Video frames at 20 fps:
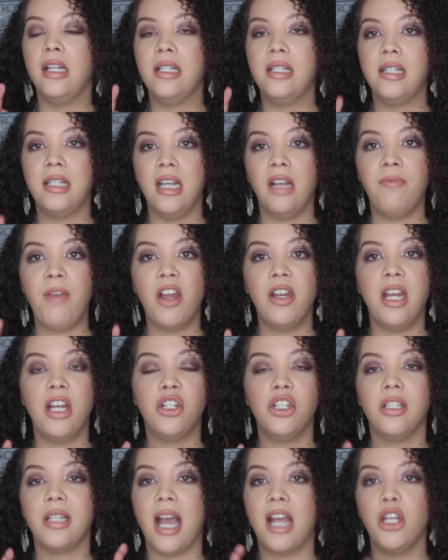Stick
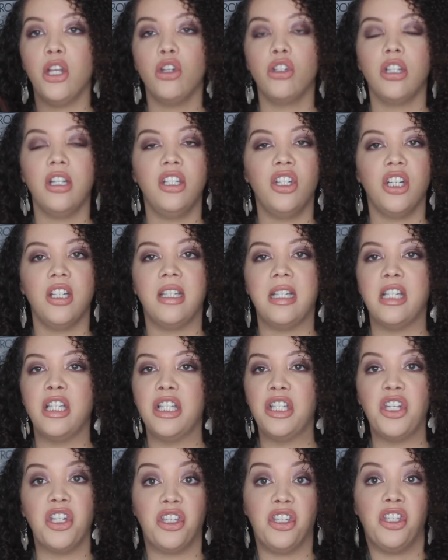foundations I usually
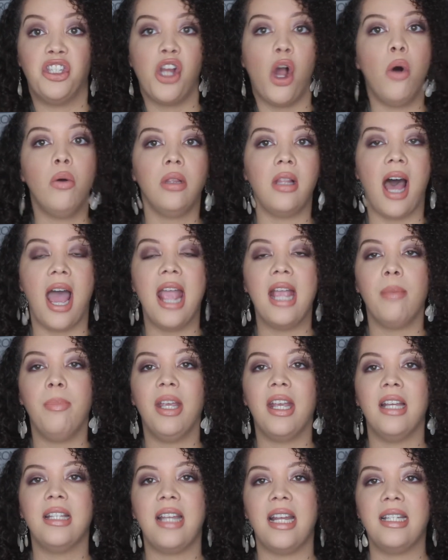just don't like
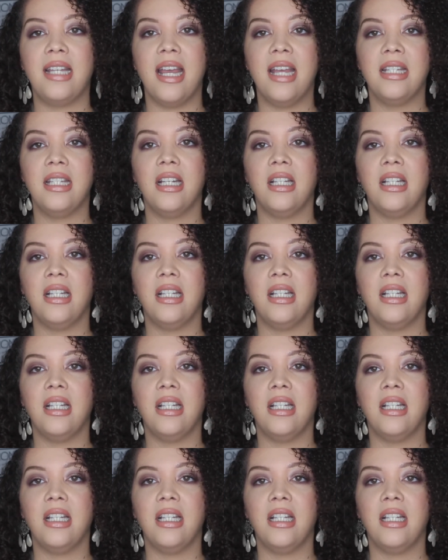because they tend